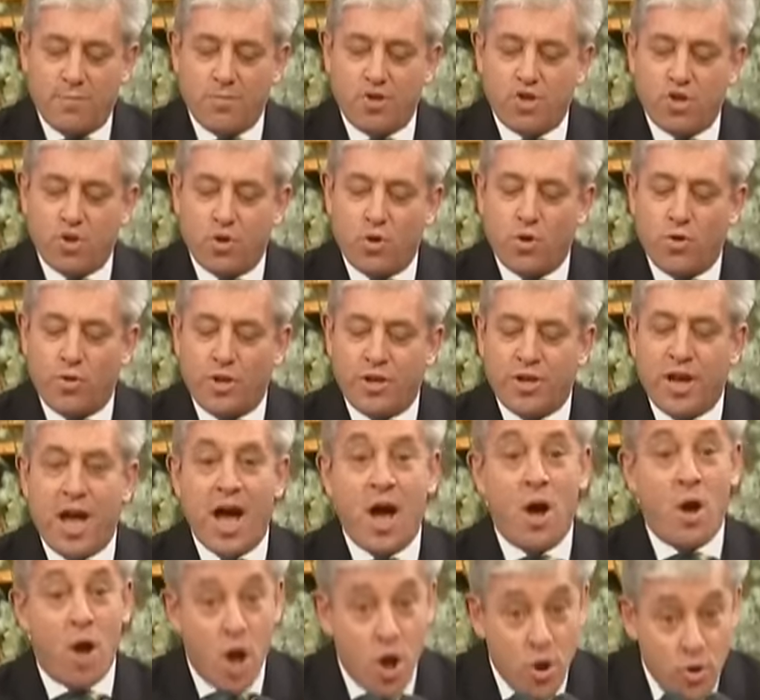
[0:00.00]
I'm sure that
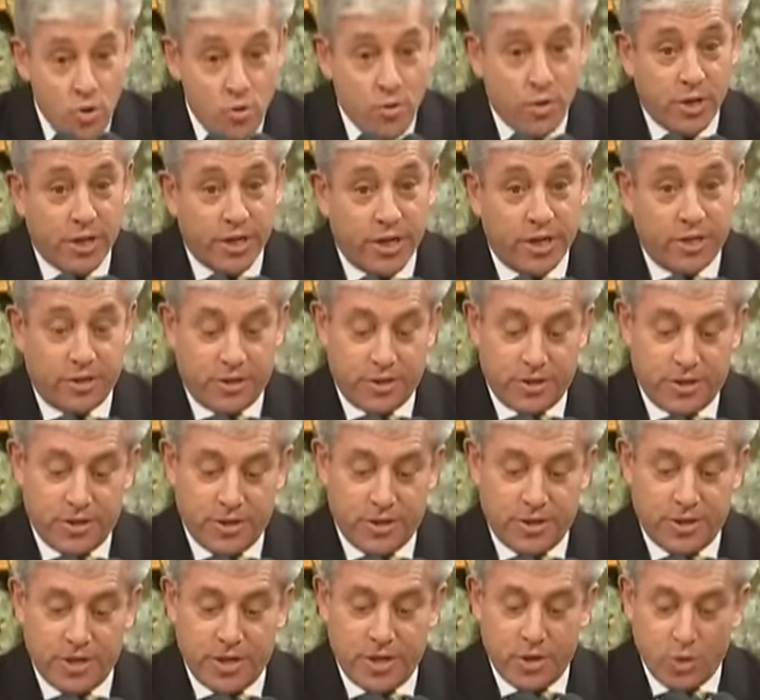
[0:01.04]
our own
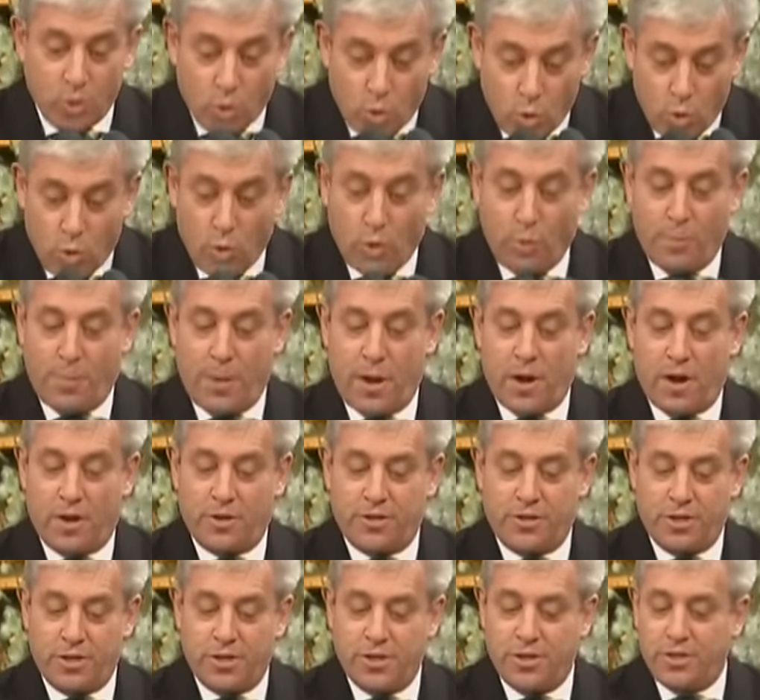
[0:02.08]
leaders in all
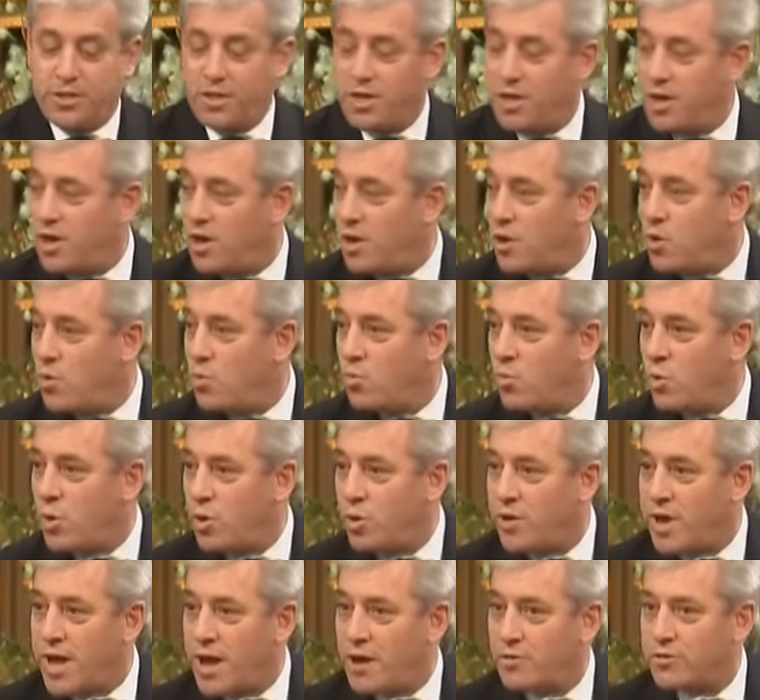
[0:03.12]
parties
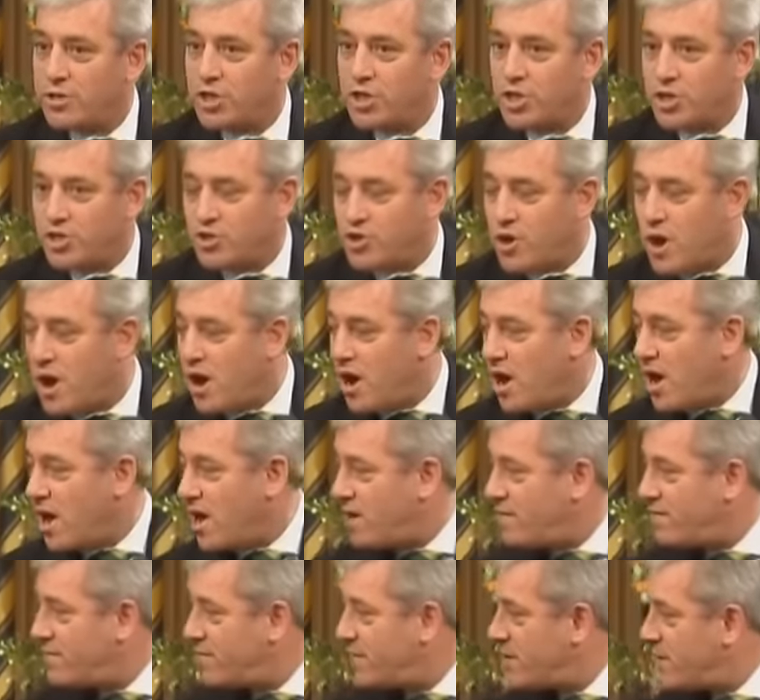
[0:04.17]
will now
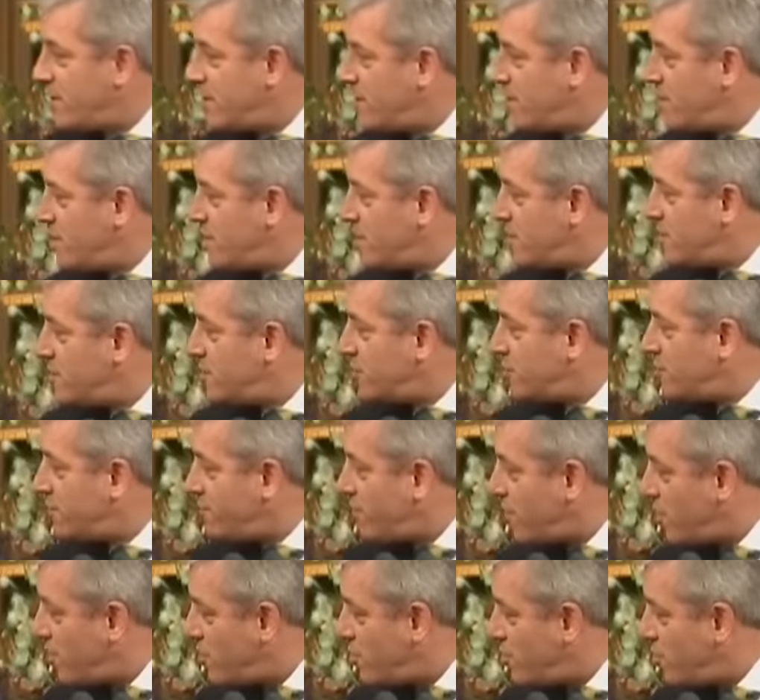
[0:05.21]
strive to
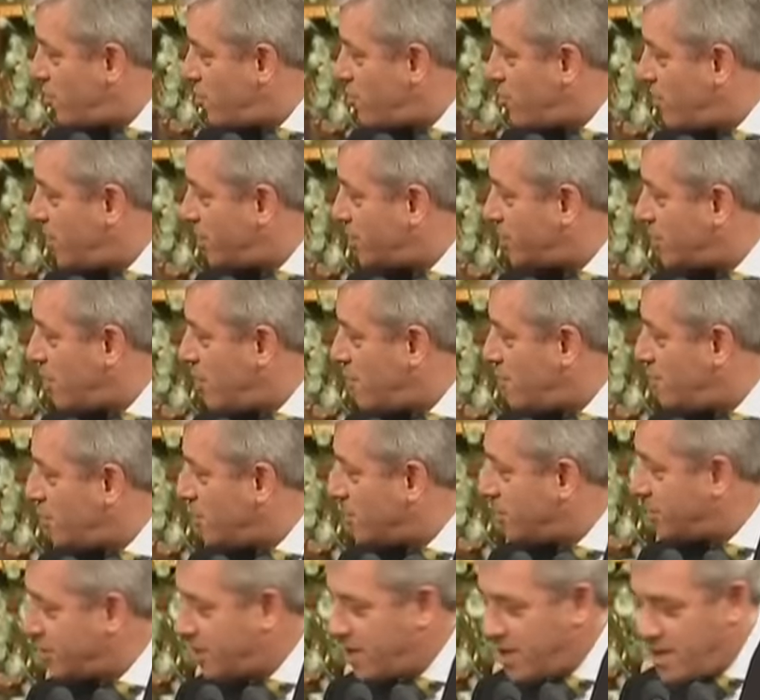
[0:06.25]
follow your
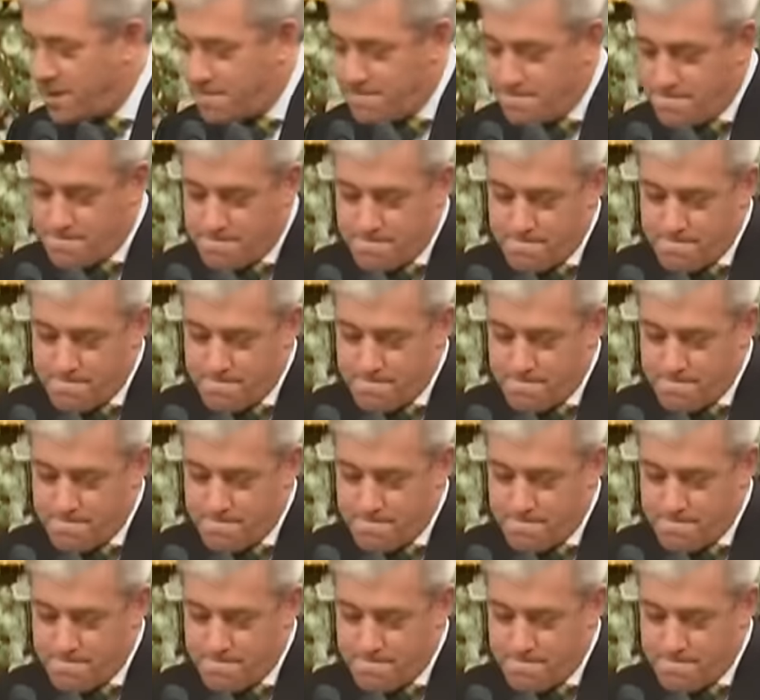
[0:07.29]
example, sir.